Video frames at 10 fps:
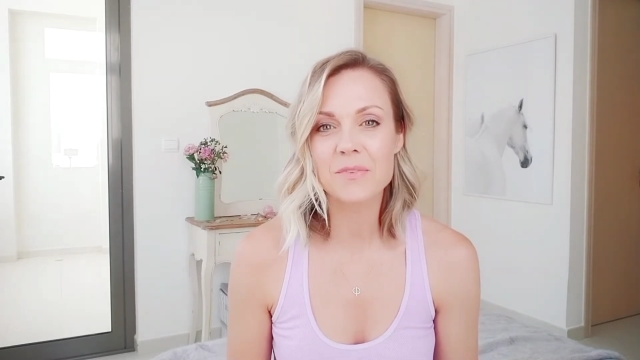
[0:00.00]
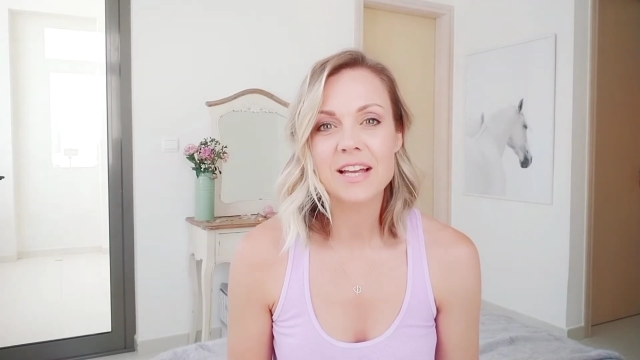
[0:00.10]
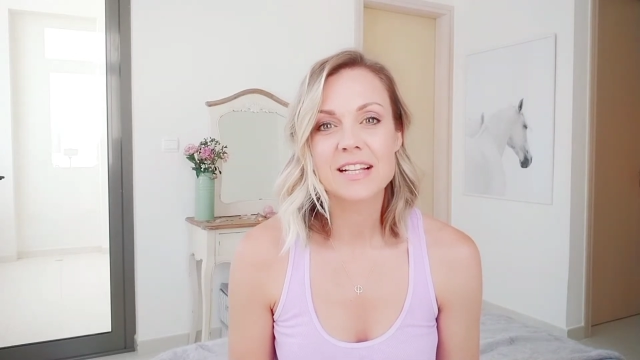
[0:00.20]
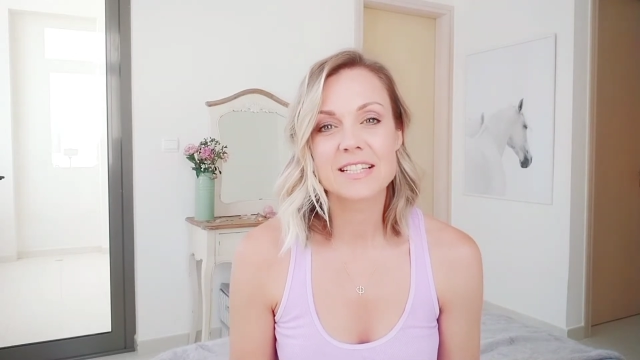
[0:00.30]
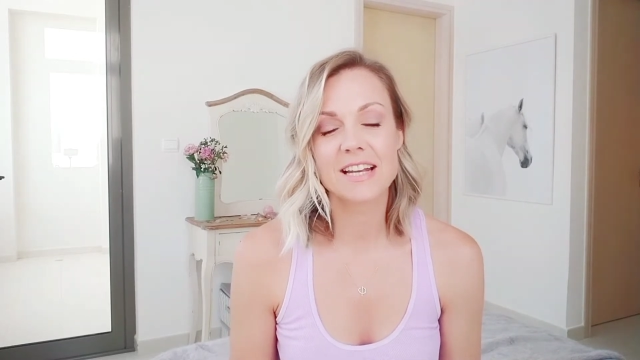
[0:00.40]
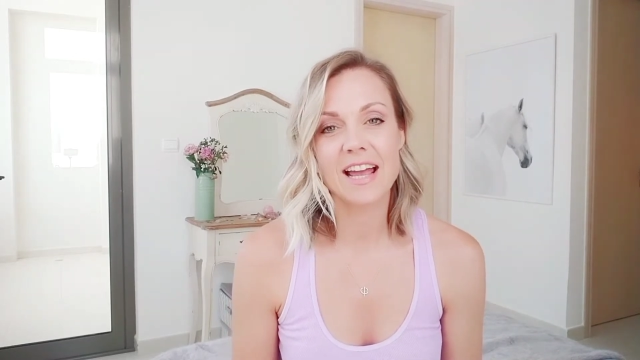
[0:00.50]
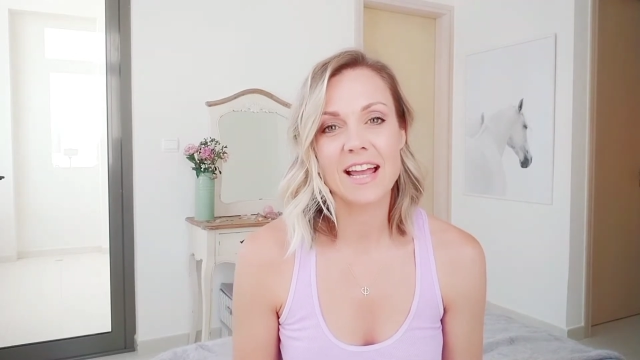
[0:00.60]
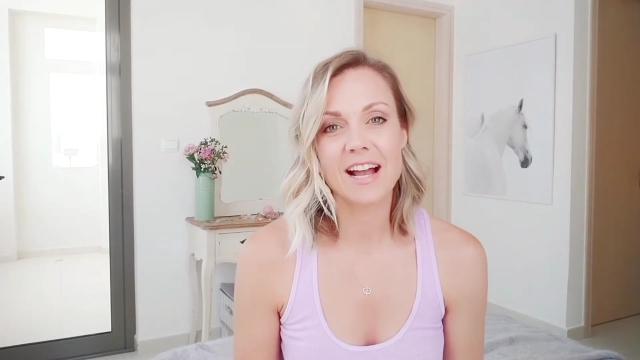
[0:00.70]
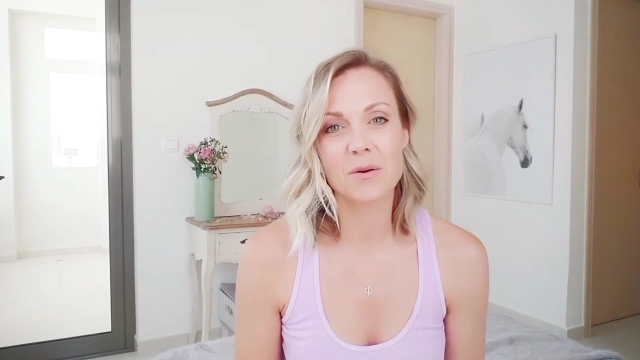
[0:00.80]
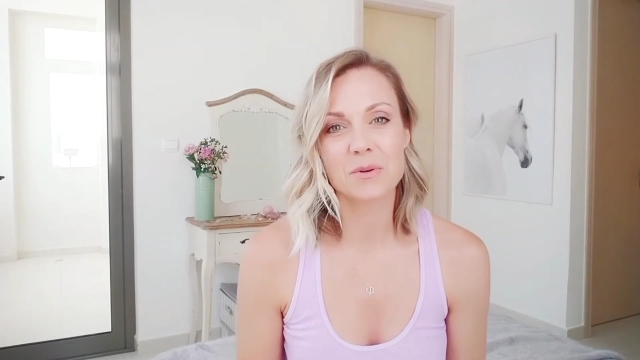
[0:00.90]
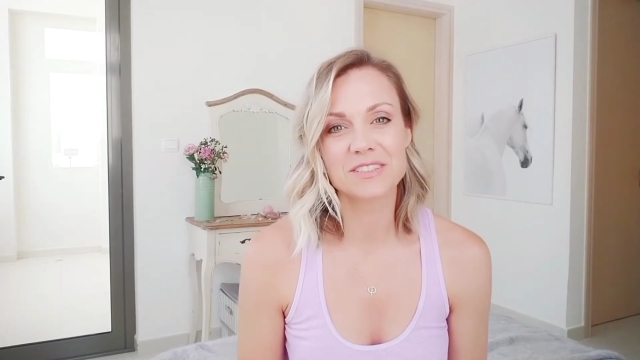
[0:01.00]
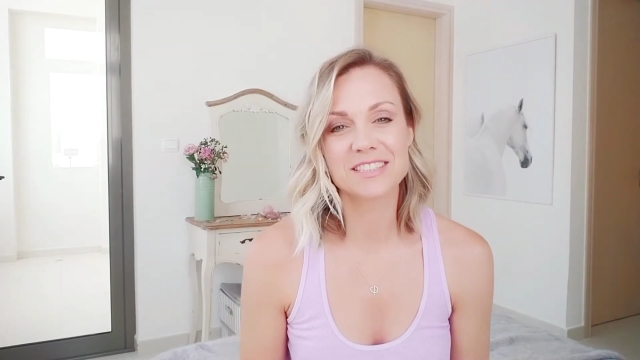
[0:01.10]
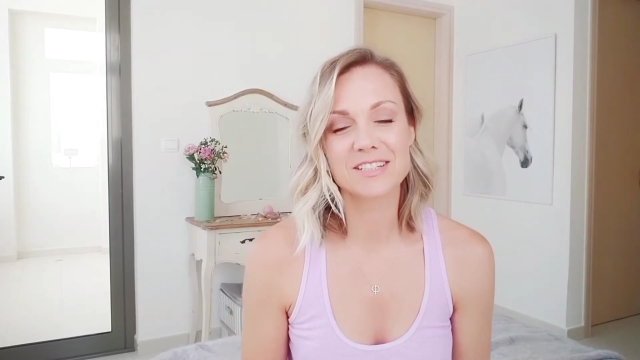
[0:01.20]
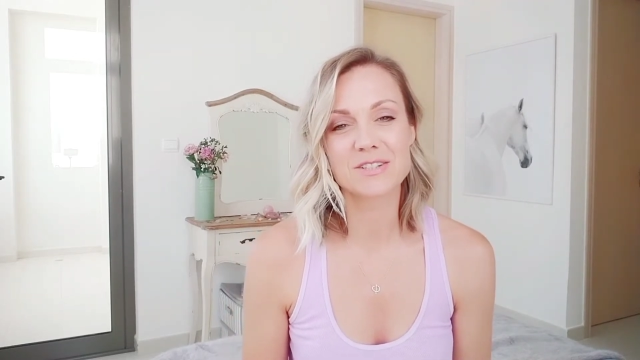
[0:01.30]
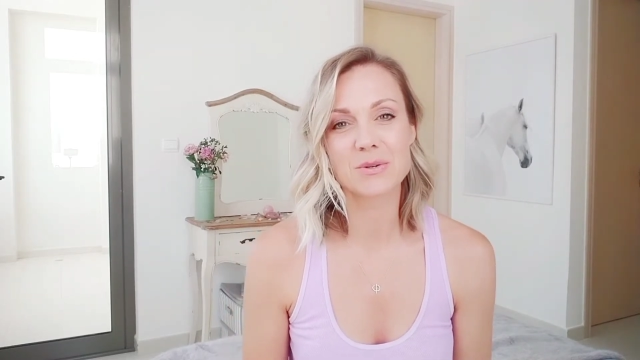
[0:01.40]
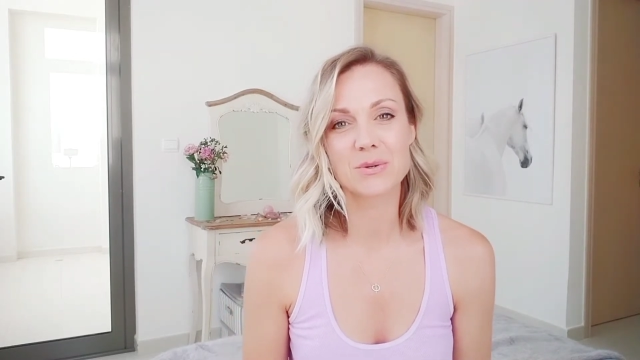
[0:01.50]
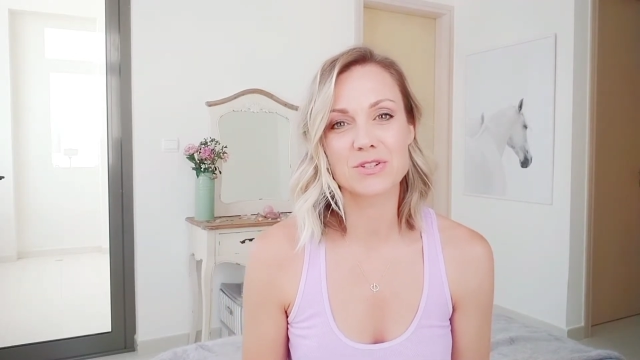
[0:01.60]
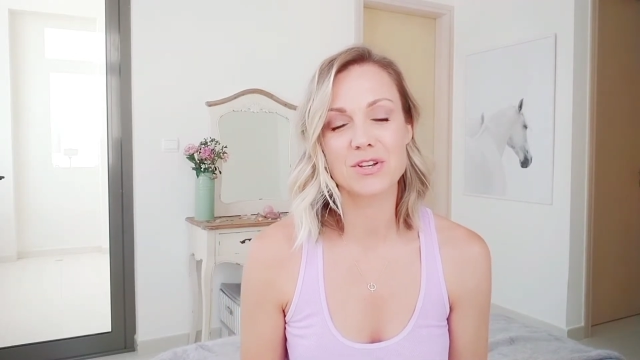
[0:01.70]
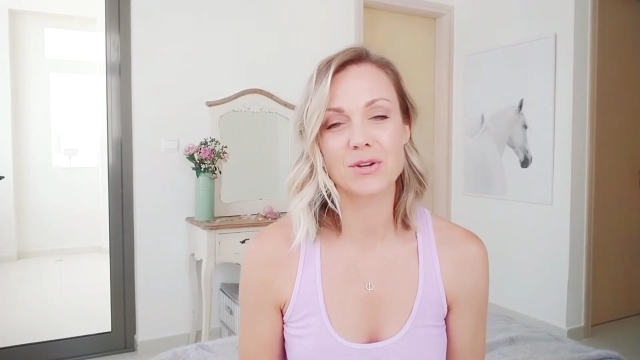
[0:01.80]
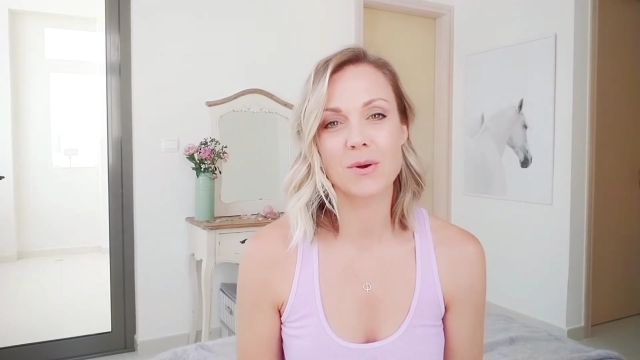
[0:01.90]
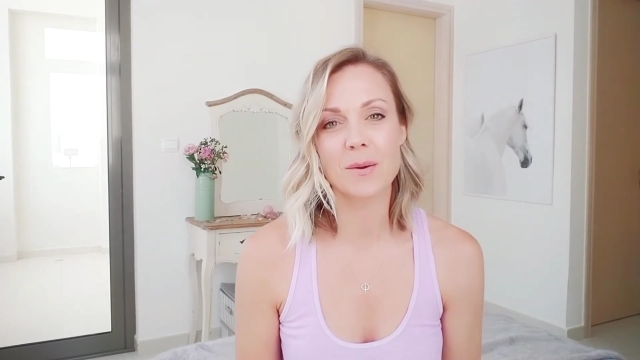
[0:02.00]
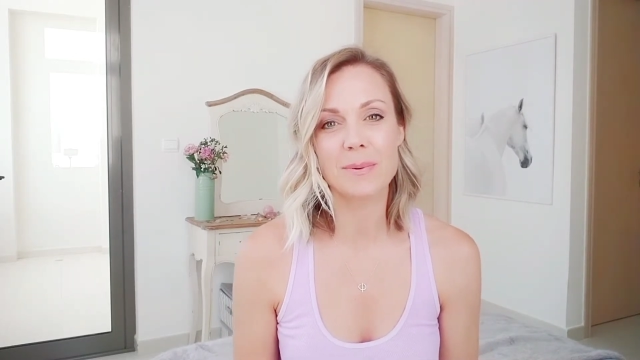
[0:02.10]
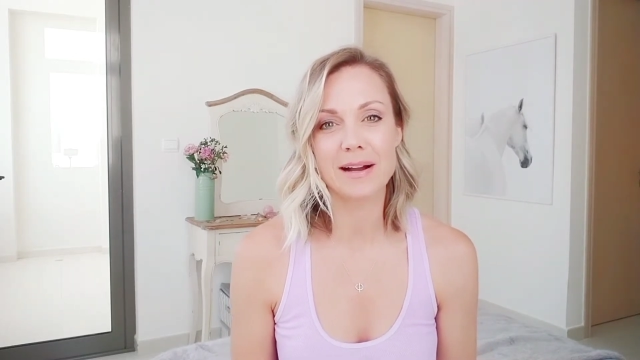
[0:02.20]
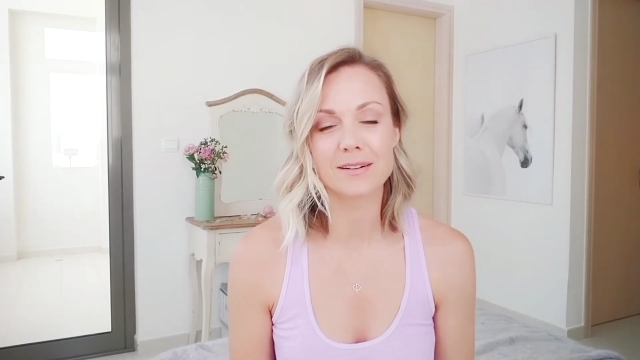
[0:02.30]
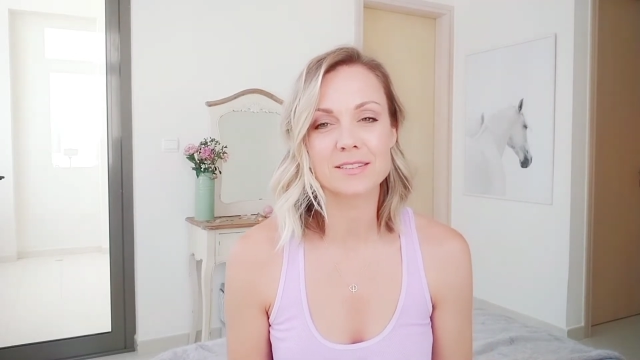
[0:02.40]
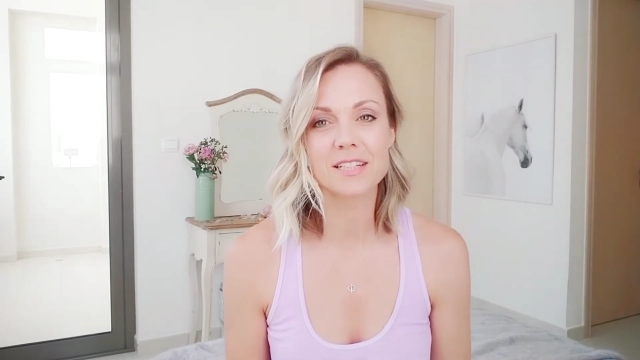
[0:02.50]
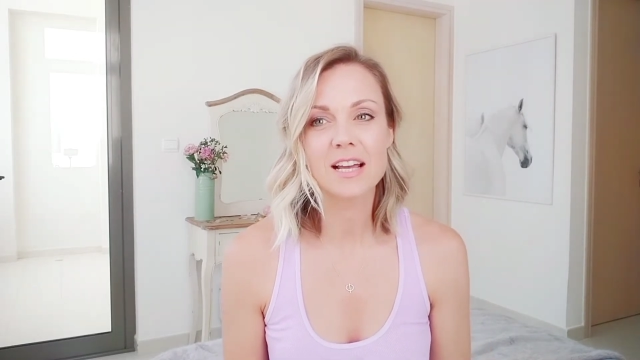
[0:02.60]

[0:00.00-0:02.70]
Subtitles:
Today I wanted to talk to you about